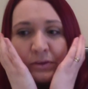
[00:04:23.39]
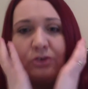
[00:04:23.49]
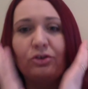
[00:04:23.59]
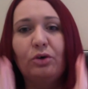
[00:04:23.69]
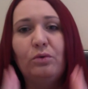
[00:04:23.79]

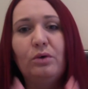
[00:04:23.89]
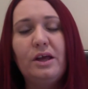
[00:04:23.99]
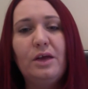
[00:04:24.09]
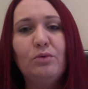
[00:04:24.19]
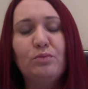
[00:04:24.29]
So
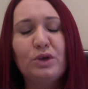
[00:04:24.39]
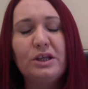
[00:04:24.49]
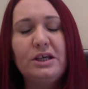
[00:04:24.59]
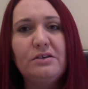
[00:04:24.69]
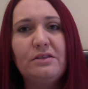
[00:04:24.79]
it was
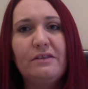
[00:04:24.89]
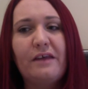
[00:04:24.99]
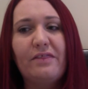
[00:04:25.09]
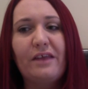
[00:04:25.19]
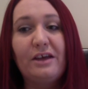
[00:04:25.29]
brilliant
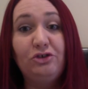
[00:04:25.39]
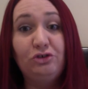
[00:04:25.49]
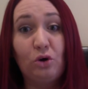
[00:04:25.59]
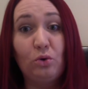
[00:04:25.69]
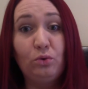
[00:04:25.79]
that they
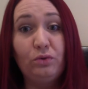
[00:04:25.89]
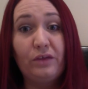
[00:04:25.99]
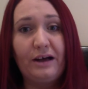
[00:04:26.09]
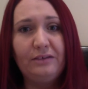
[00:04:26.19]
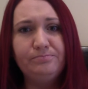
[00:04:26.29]
showed that.